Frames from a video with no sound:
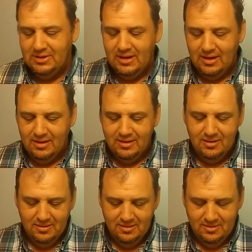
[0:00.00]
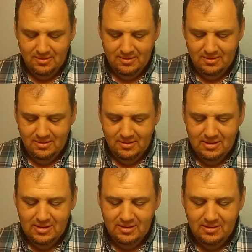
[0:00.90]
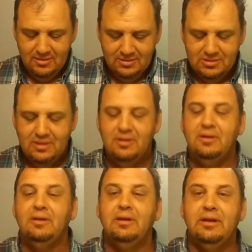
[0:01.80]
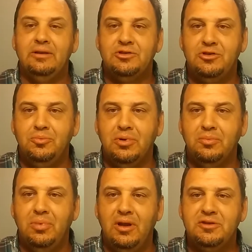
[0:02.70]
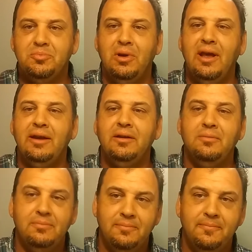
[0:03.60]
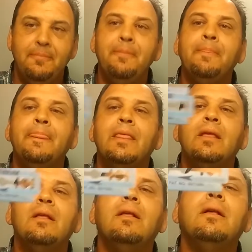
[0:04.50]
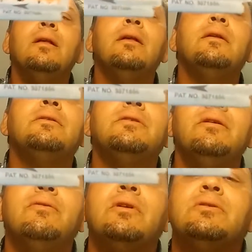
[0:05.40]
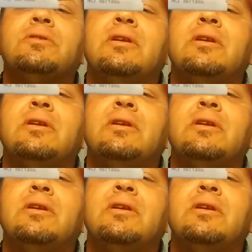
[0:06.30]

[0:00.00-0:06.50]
tonight is a Super Plus Platinum. See if you can